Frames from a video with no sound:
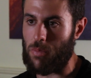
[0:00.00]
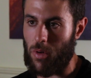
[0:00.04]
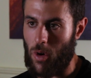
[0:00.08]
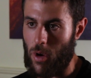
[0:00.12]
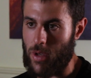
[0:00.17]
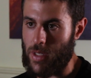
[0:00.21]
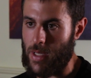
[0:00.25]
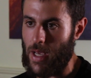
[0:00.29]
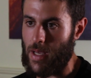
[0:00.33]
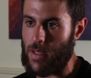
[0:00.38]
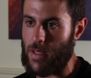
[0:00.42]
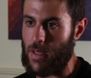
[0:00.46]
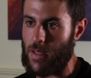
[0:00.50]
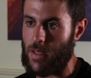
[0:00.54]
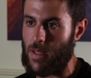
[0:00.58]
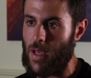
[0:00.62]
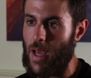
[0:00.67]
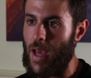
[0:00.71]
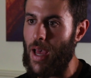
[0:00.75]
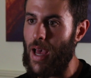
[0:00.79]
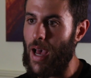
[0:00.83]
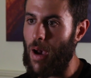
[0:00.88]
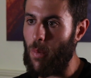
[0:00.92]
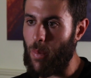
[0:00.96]
and processes.
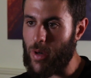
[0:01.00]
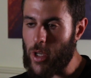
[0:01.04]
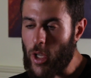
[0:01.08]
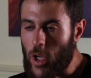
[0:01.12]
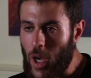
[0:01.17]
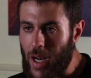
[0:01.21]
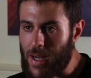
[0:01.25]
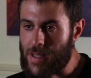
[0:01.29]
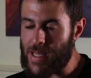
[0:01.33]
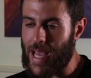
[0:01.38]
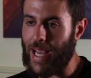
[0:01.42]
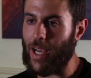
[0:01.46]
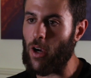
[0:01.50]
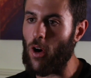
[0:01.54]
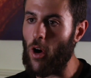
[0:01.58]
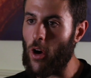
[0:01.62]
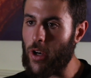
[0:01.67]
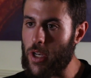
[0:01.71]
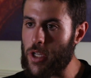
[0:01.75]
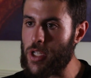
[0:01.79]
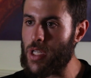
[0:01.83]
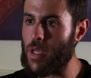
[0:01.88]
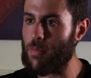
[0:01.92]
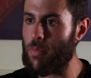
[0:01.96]
And when you kind of take
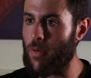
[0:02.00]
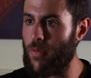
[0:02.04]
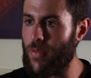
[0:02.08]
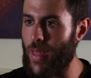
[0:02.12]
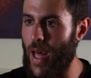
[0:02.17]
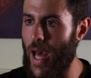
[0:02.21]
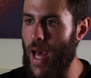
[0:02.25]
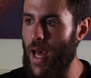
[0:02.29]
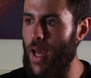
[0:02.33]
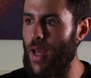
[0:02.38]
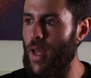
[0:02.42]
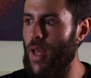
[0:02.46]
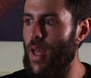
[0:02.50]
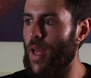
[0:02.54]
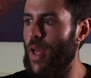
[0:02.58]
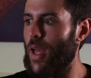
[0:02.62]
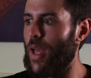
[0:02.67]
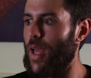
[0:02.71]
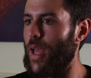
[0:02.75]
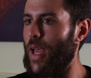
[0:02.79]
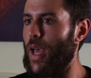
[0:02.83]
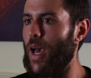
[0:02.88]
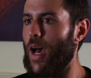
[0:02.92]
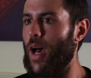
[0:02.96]
ownership of that,
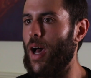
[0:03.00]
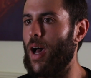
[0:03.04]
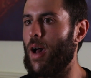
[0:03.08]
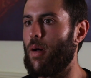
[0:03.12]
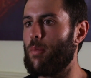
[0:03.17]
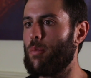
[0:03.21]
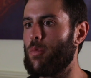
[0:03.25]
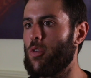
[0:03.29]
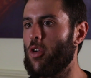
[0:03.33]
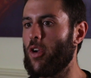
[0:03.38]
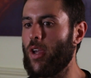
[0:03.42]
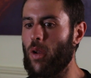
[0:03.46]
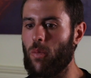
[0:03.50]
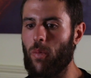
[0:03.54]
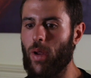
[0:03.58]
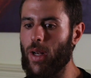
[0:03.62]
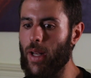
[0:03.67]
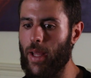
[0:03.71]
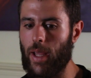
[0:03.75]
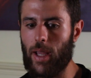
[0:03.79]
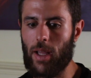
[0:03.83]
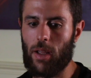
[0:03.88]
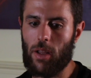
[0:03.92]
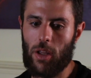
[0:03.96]
you can
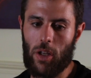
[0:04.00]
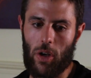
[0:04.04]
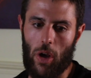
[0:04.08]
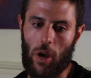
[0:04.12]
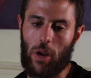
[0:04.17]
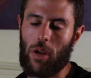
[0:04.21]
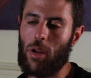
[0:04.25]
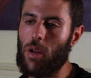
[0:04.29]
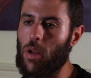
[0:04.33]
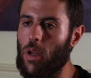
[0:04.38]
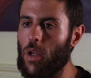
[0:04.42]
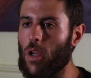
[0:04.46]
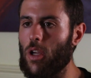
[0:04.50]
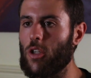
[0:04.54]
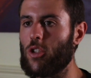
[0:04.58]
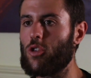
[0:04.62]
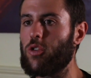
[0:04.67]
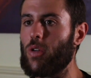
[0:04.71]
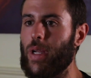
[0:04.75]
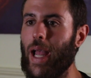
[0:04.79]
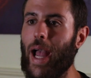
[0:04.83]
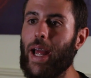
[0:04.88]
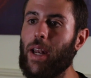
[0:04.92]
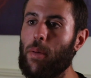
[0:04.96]
really,
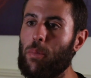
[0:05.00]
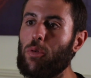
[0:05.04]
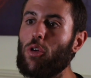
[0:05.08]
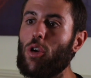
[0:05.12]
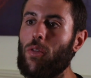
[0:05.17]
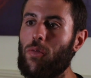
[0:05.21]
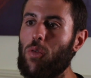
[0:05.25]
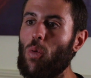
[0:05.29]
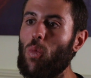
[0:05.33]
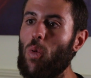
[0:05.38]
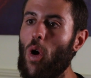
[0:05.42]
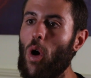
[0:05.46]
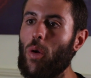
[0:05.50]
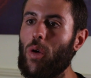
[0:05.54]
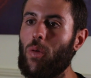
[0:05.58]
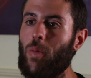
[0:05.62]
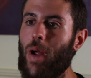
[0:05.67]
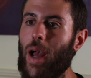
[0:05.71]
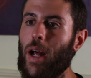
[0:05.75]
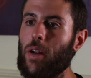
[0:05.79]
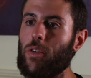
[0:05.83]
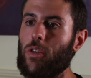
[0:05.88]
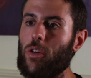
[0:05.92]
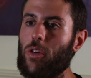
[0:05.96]
create a beautiful world
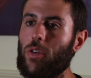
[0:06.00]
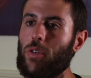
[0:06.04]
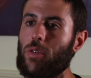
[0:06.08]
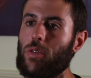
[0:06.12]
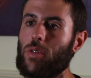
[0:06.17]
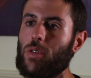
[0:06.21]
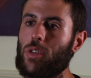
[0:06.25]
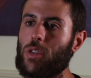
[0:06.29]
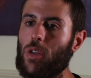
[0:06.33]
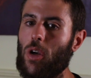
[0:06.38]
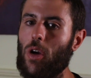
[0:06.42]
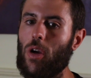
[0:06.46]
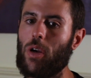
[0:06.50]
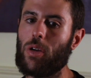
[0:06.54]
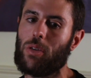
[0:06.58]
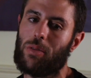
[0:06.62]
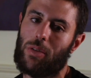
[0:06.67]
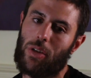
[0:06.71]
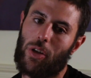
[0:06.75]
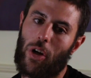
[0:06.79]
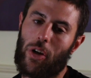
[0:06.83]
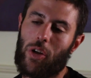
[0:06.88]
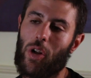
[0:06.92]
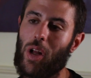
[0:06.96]
around you. So,
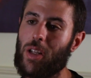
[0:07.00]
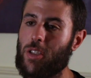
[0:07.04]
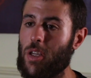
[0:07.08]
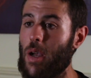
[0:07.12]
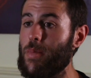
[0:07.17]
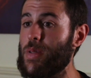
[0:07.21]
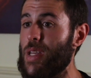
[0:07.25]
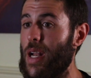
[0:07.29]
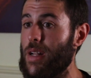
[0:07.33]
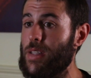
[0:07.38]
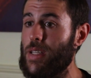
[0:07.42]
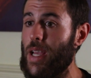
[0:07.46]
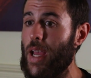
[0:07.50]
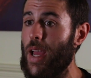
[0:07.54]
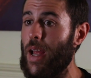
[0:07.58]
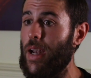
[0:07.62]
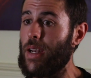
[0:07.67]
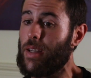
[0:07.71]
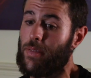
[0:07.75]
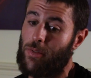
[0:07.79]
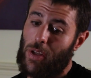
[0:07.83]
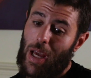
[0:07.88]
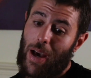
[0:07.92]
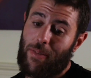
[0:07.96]
9 times out of
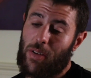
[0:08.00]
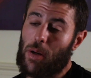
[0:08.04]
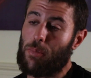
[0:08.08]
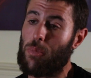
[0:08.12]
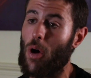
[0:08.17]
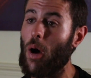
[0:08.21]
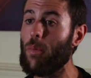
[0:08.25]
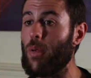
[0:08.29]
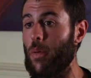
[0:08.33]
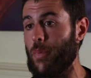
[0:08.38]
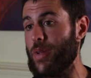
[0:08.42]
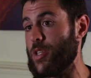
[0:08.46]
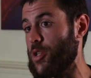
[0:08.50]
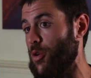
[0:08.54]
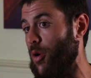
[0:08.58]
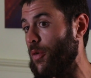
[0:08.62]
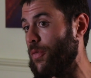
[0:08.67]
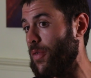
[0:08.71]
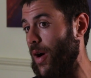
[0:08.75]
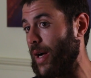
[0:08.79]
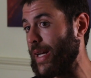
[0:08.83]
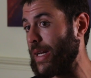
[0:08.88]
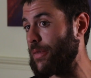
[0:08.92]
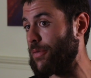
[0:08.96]
10, if you're having a problem, it's your
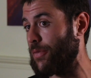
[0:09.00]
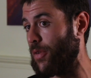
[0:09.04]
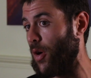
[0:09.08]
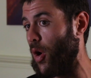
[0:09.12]
fucking